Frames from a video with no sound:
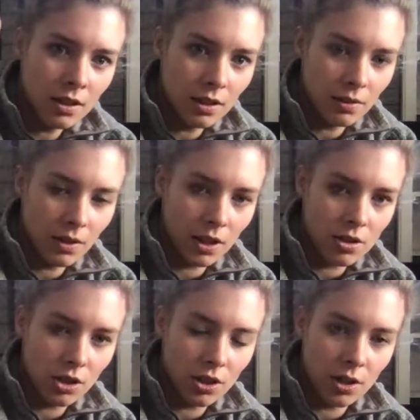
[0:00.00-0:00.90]
it really
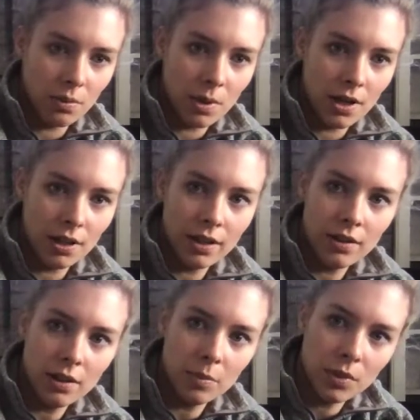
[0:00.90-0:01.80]
turned our water down
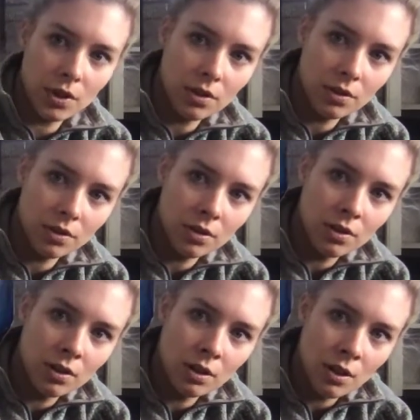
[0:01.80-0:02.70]
there blue
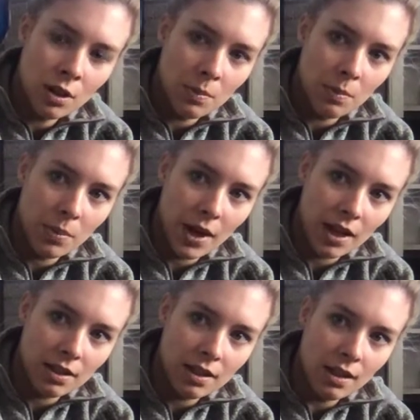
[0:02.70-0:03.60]
but
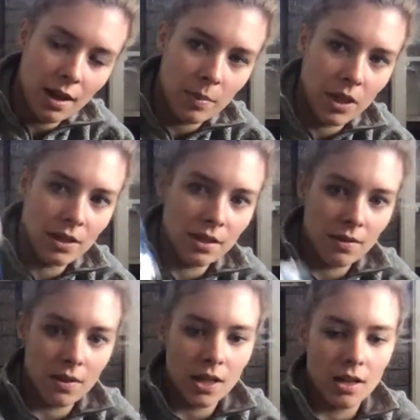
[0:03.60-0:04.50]
it did that because
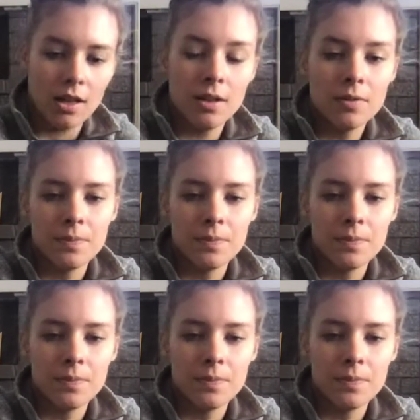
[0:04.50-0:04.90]
of the